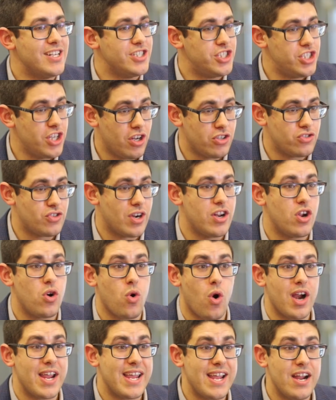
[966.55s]
and children
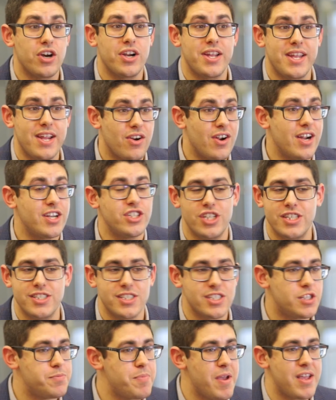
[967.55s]
who are here hearing
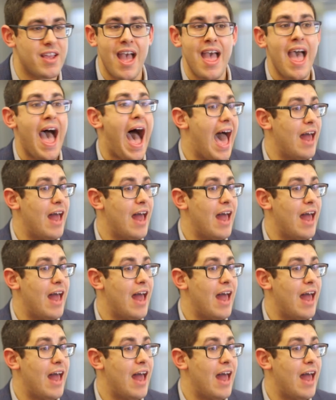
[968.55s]
Jesus speak.